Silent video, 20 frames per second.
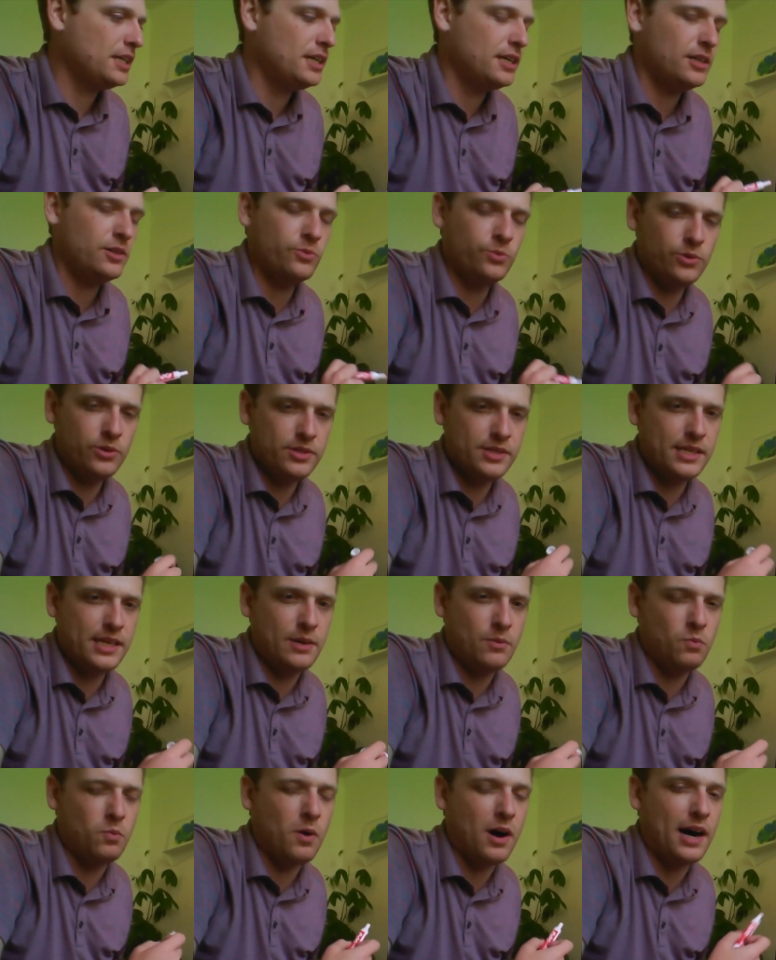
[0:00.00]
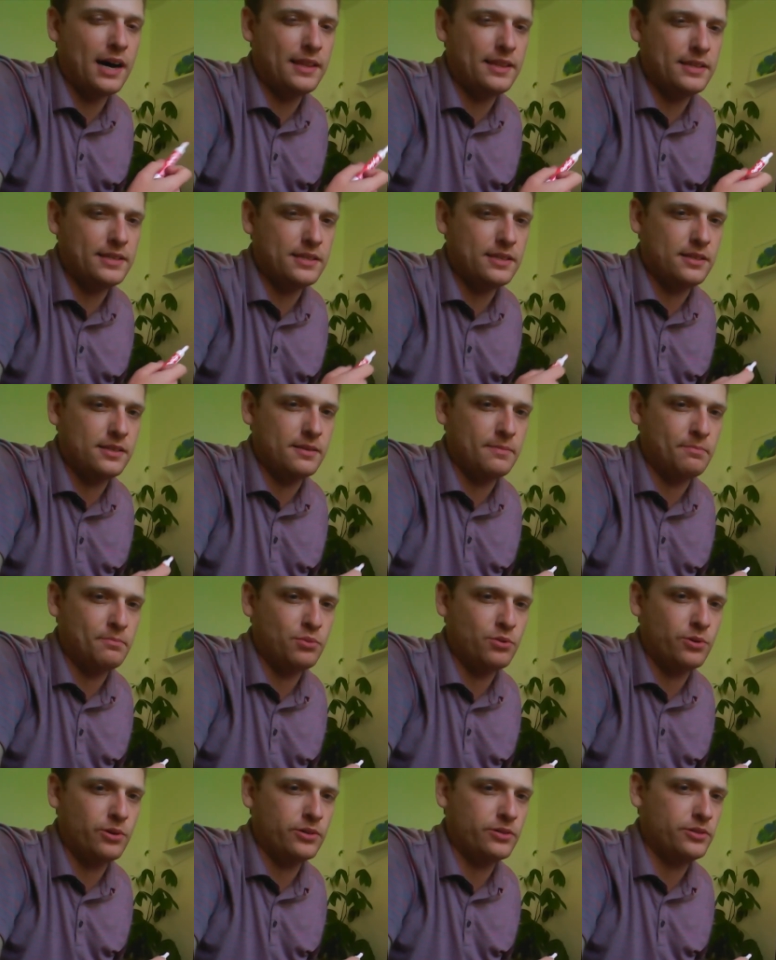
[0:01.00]
And we'll see why this is
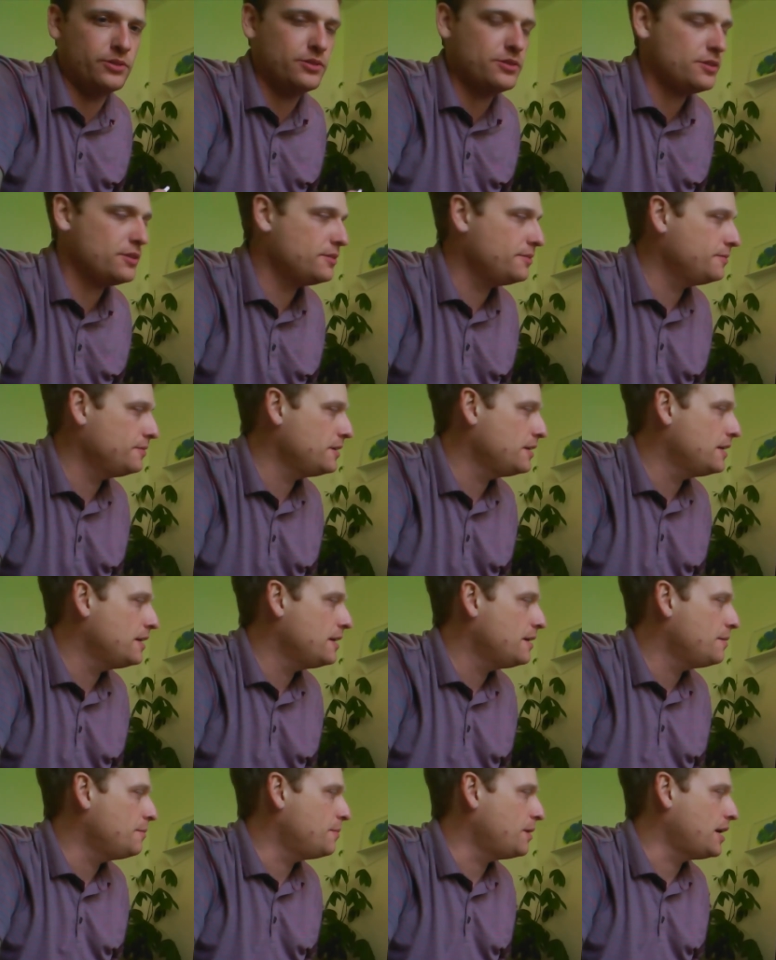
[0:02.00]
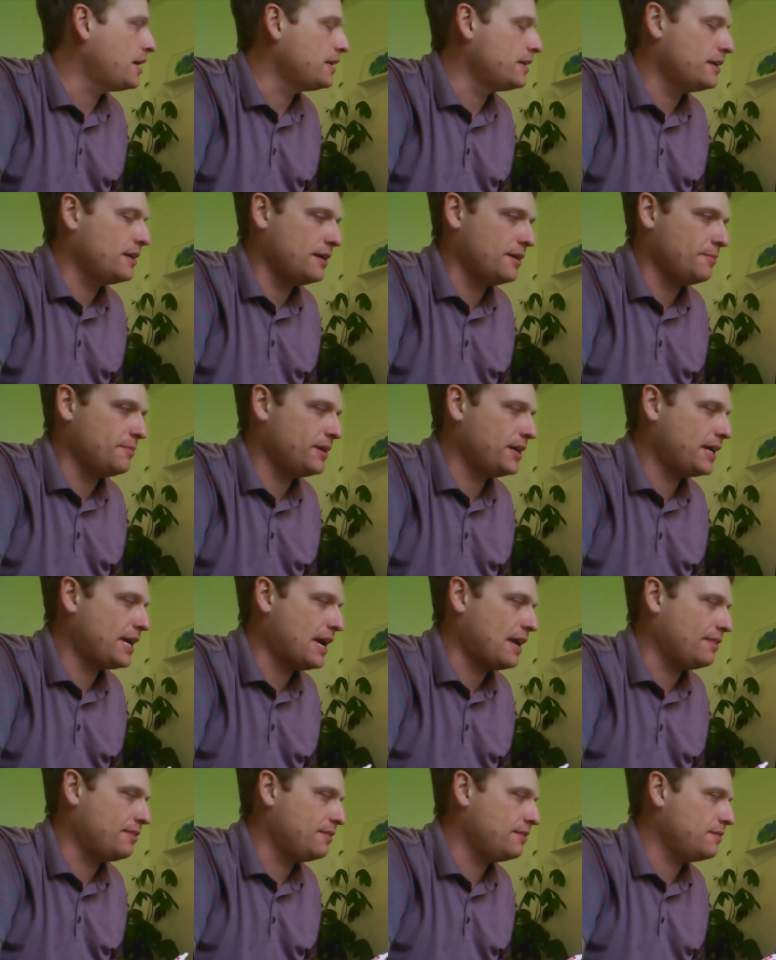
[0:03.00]
important. But
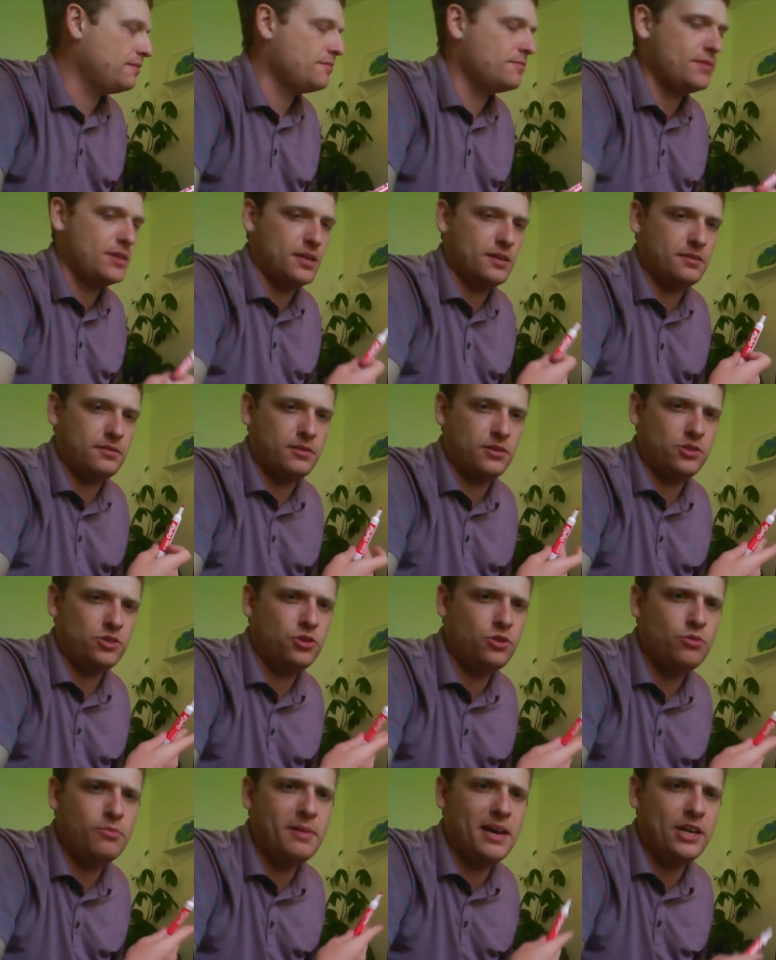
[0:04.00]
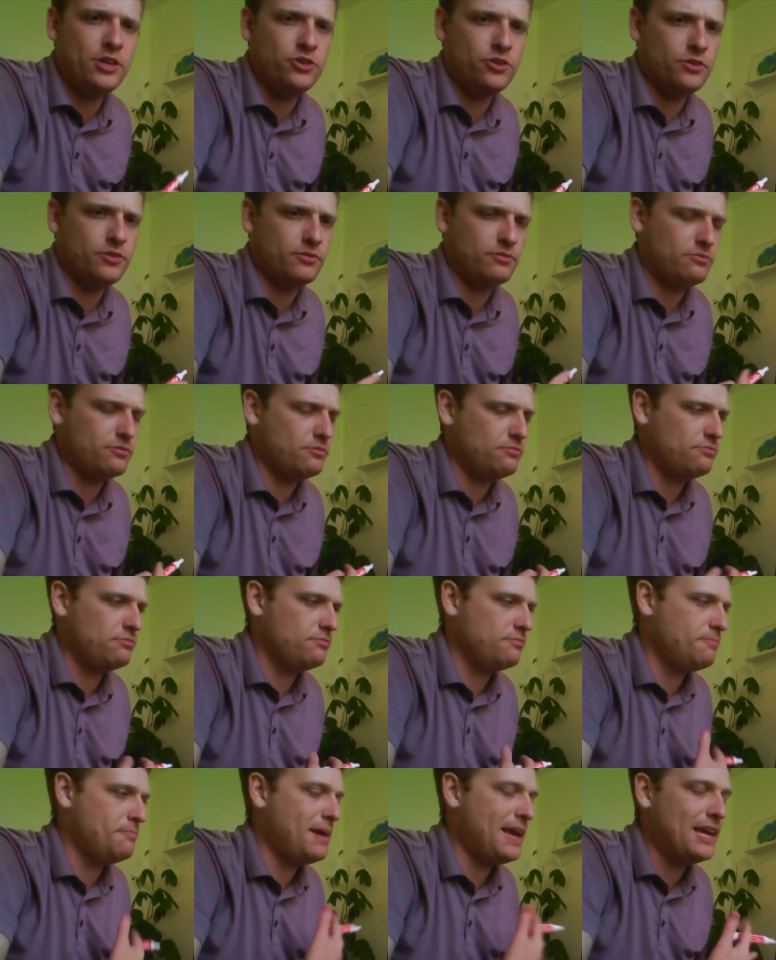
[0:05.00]
again, the two
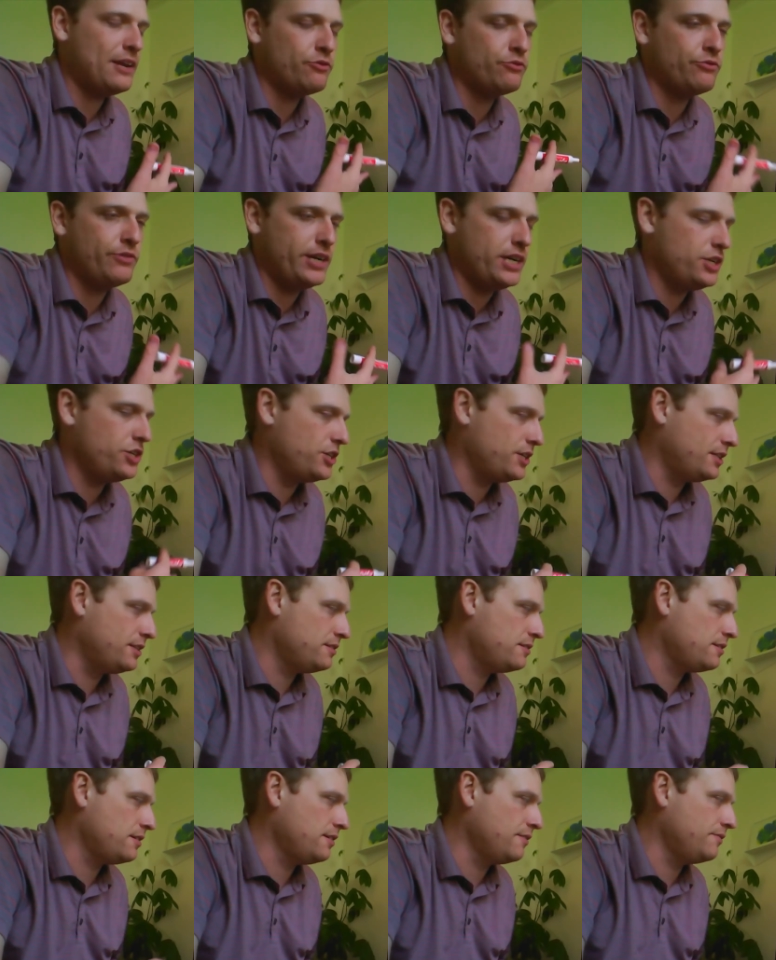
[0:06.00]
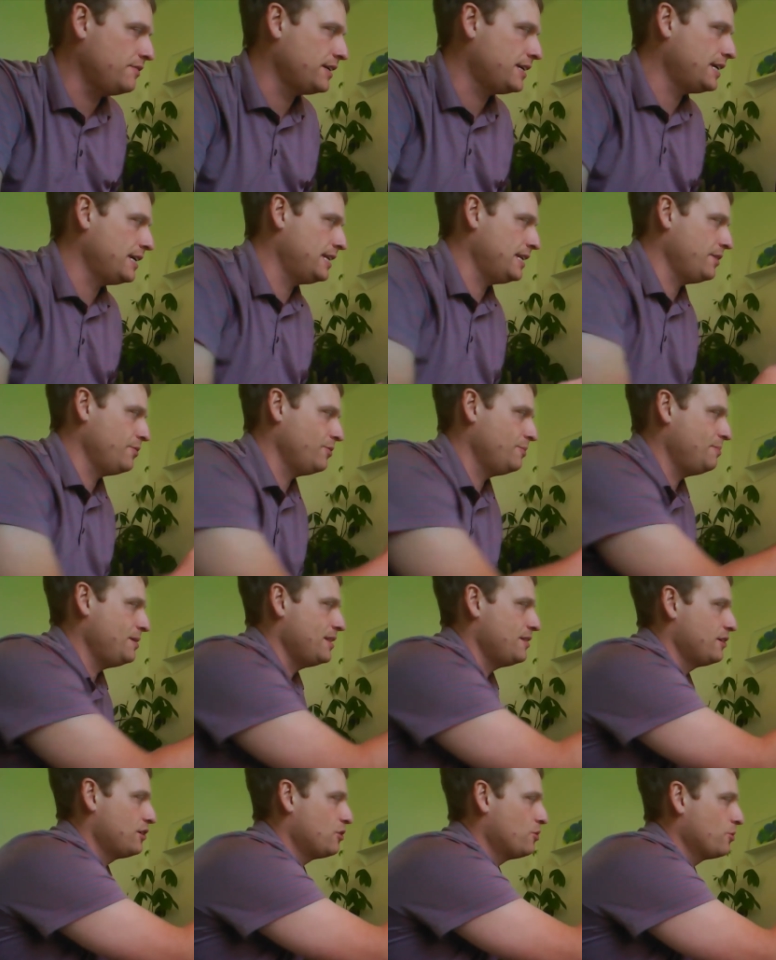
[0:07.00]
main regions of the kidney would be
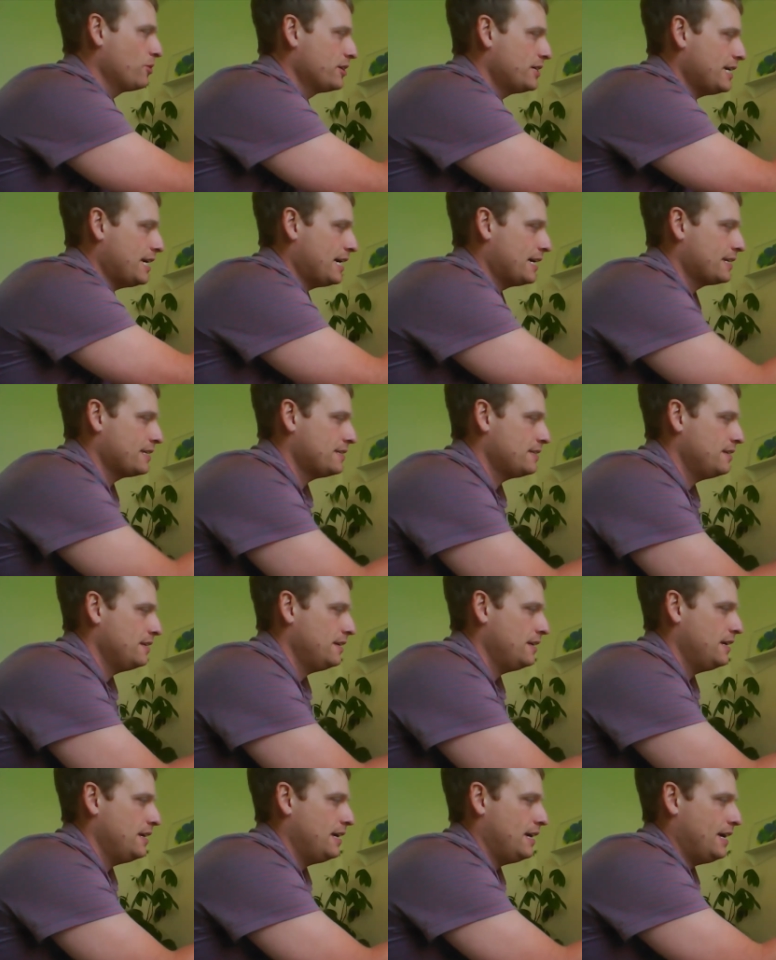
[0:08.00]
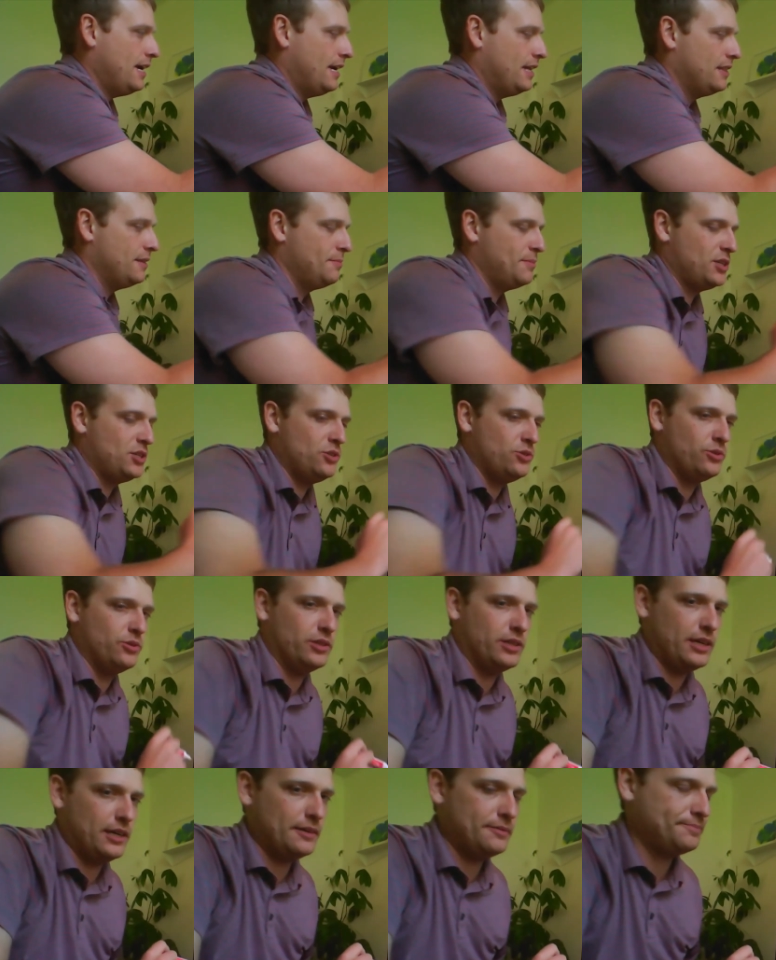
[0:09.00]
the cortex and the
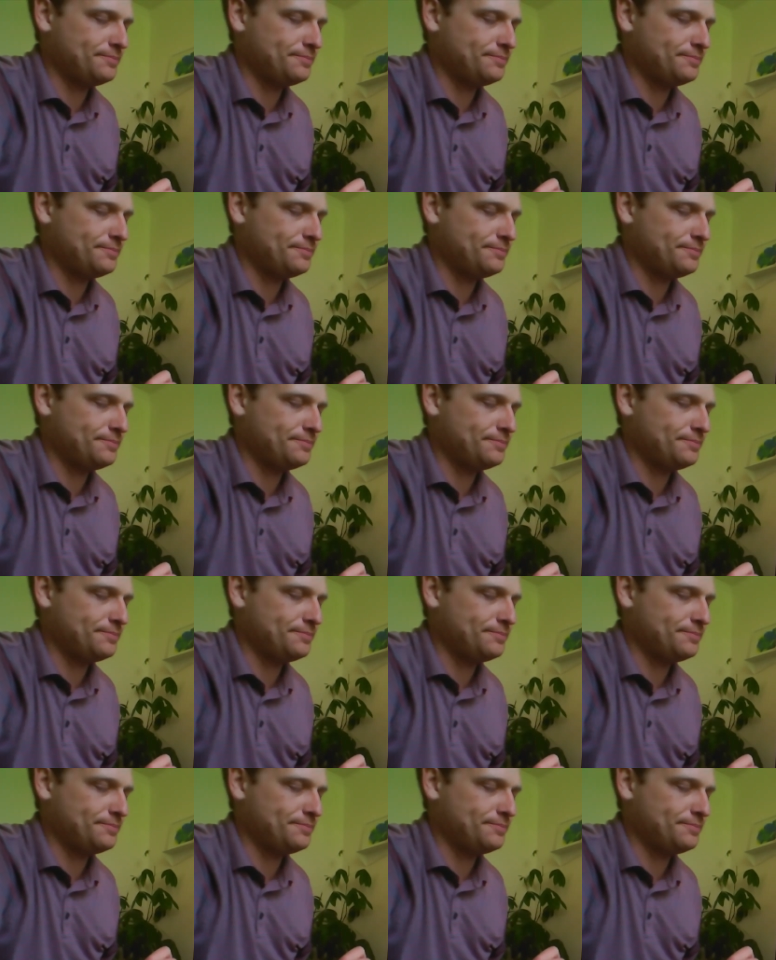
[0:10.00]
medulla.